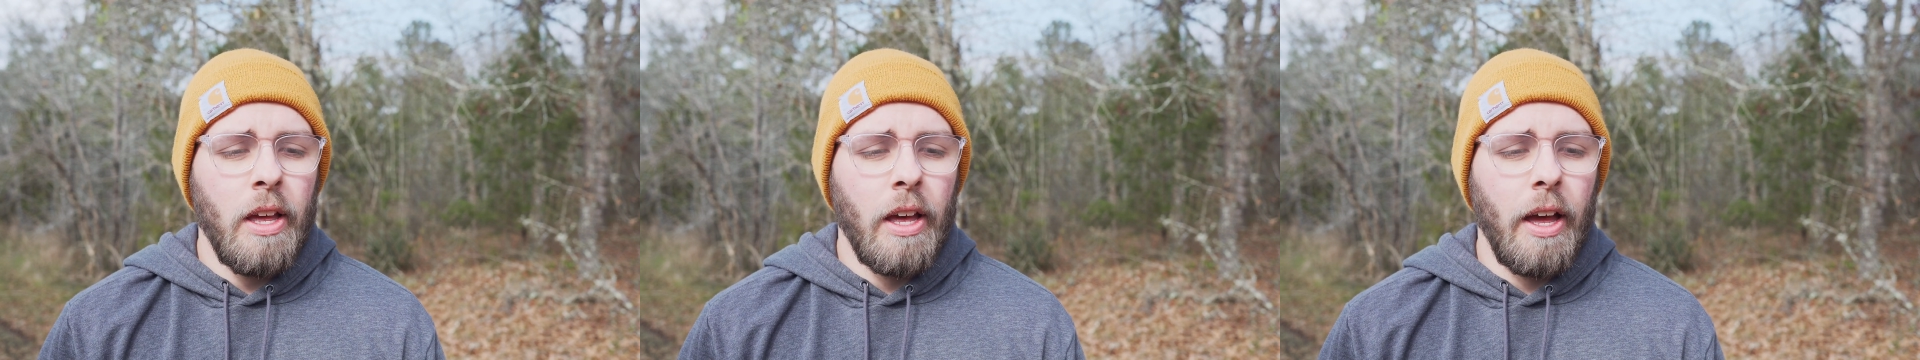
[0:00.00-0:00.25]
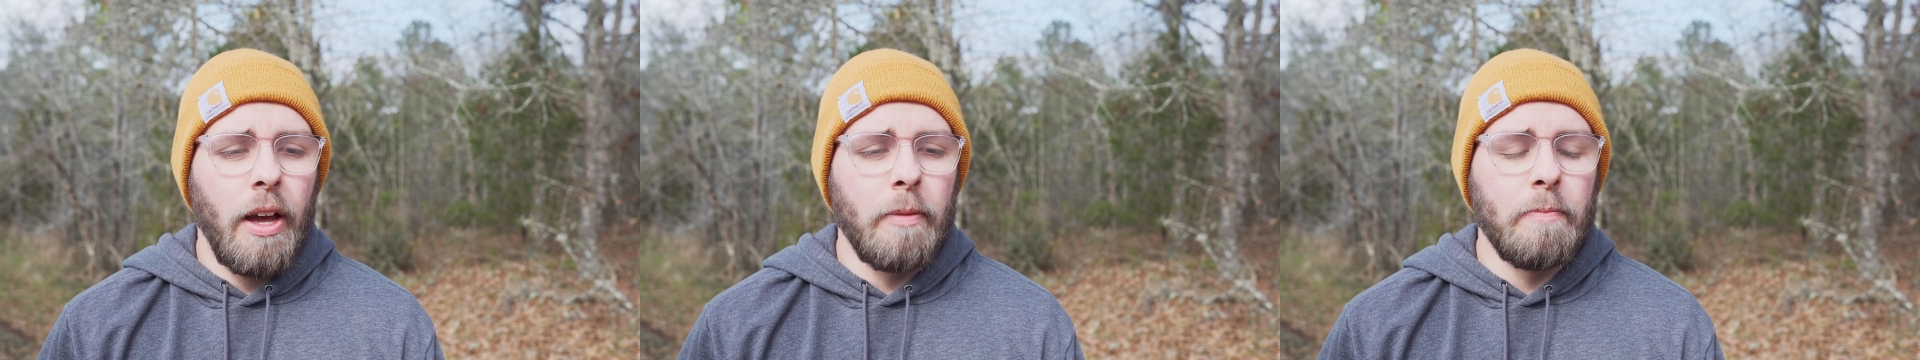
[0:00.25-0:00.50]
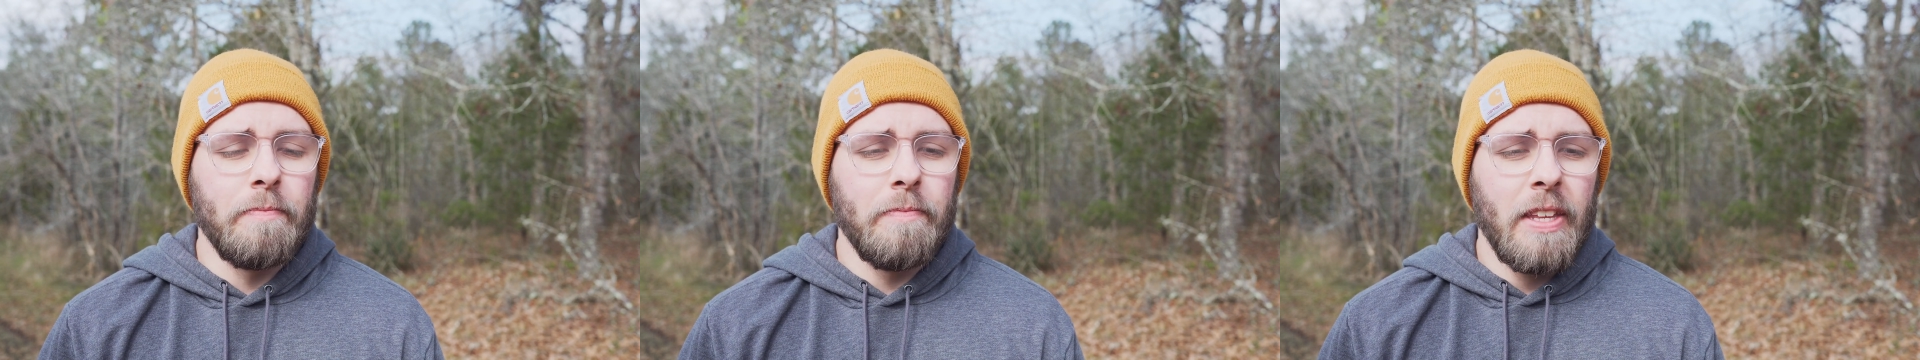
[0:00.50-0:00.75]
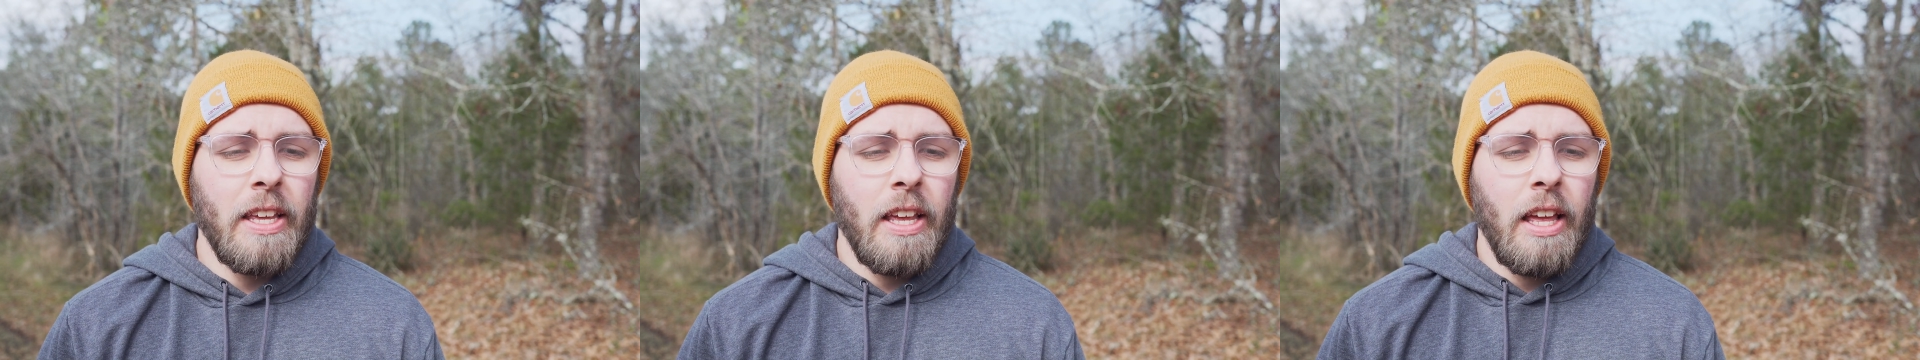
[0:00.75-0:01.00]

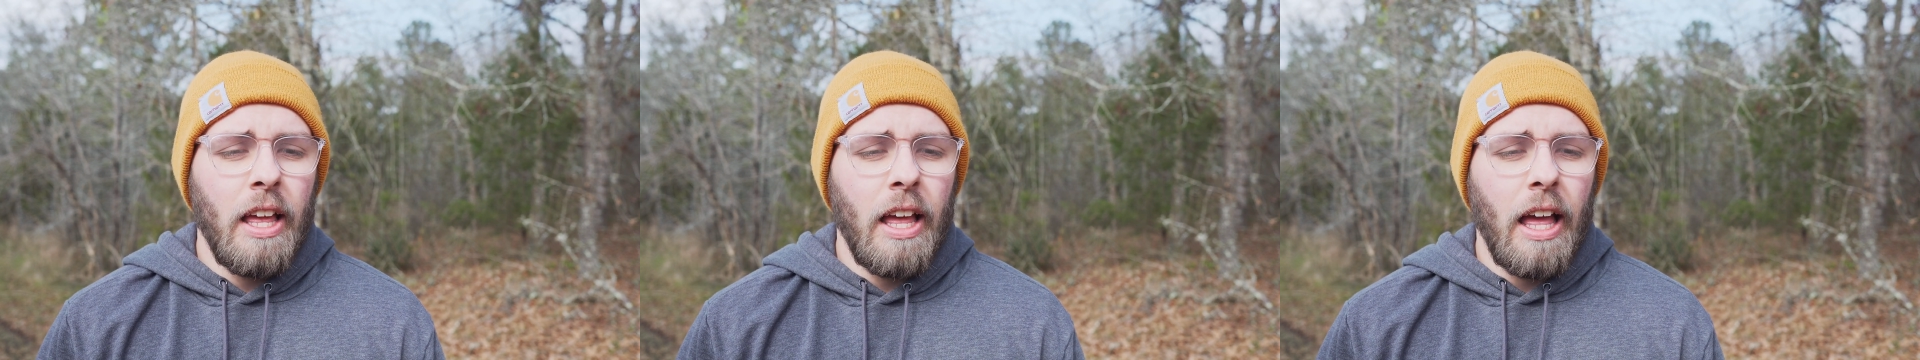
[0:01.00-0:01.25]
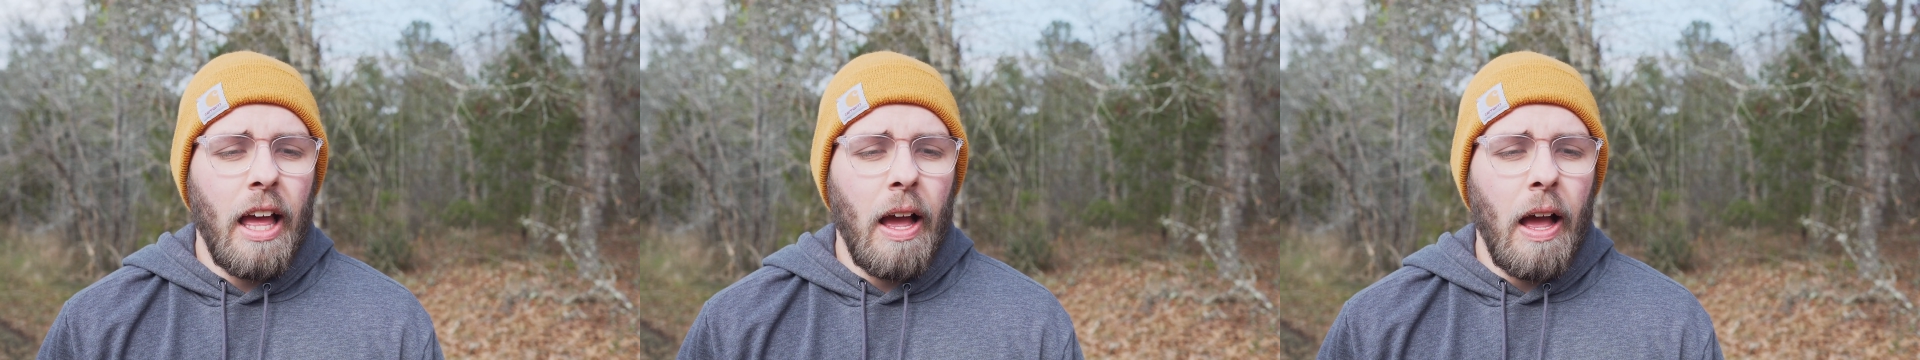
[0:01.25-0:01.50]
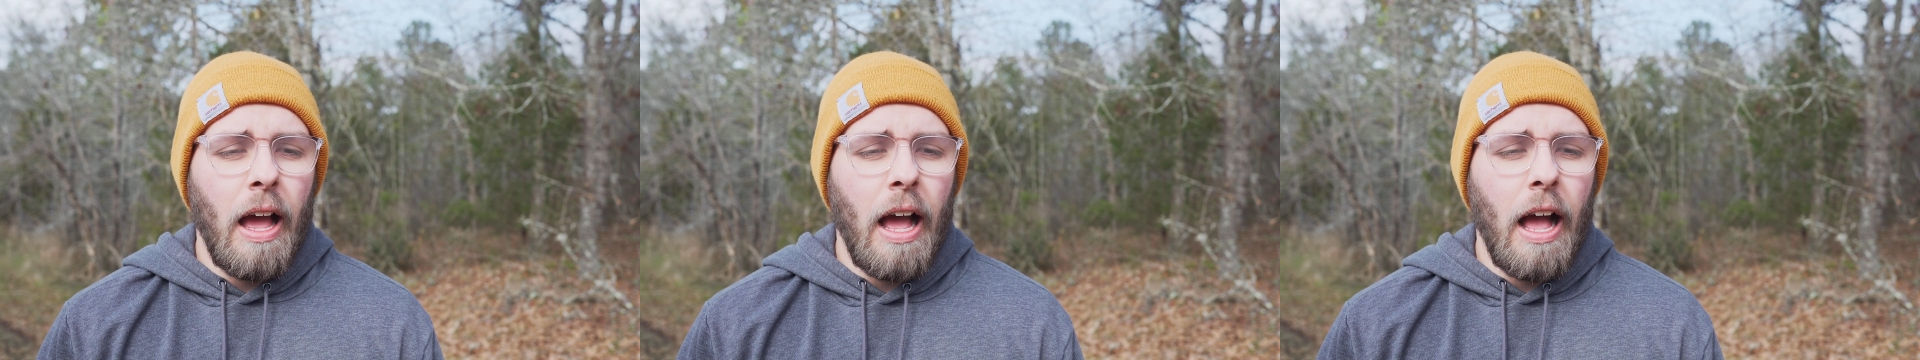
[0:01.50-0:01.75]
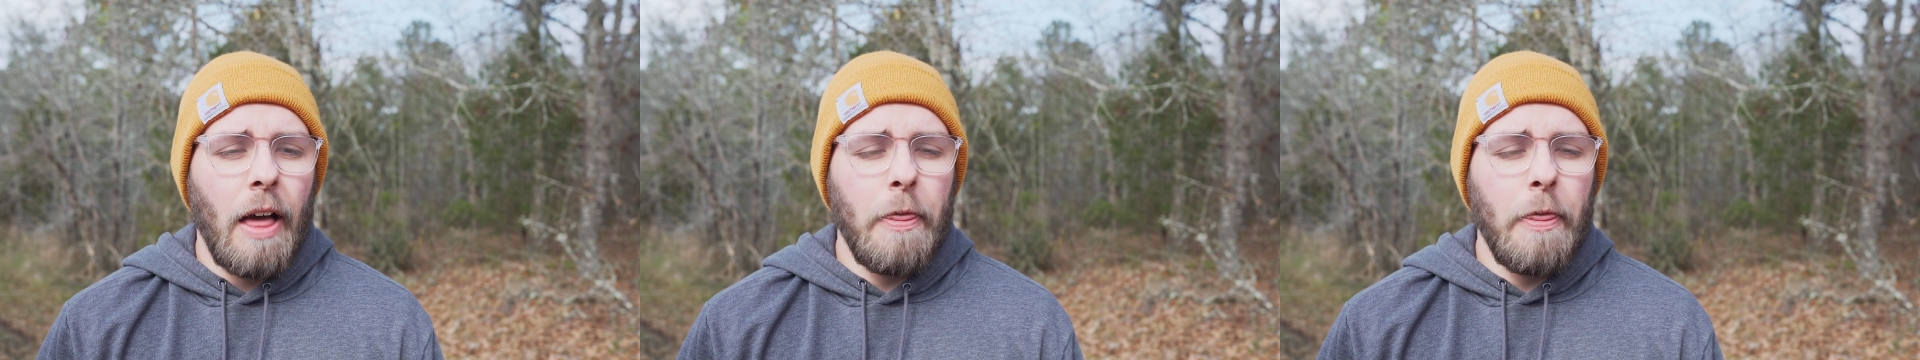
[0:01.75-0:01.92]
I